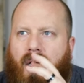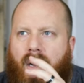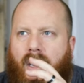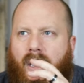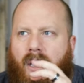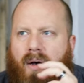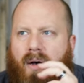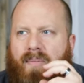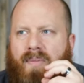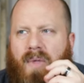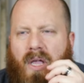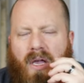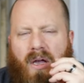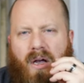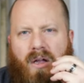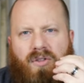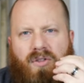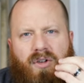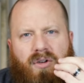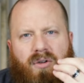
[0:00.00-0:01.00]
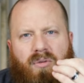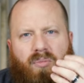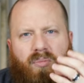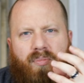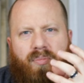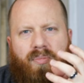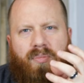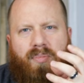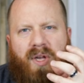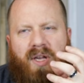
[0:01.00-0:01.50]
Uh, a little
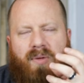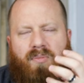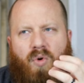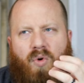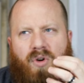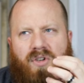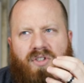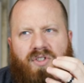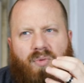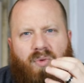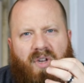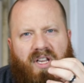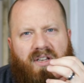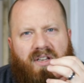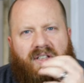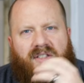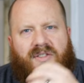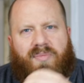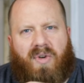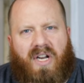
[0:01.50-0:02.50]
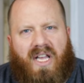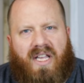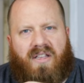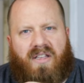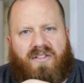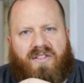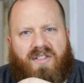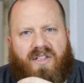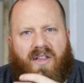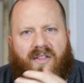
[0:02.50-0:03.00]
bit more sweetness, but I
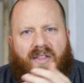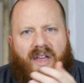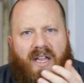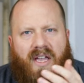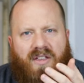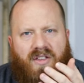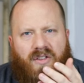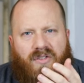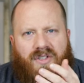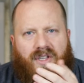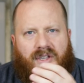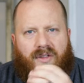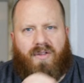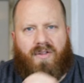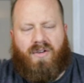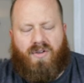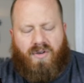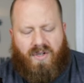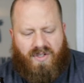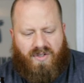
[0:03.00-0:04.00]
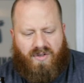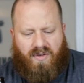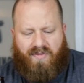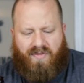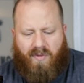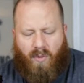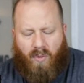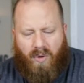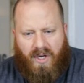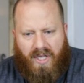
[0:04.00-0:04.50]
could see that using the Crystal
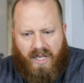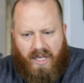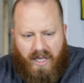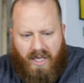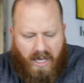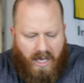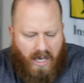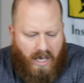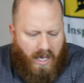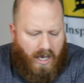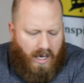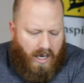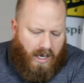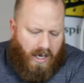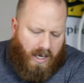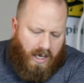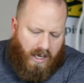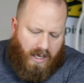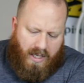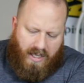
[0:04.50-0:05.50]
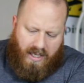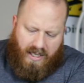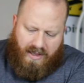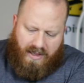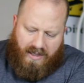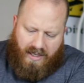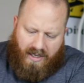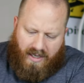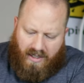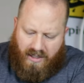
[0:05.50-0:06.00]
forty uh,
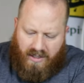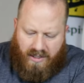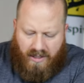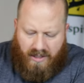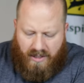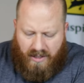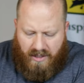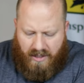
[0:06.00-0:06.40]
in there.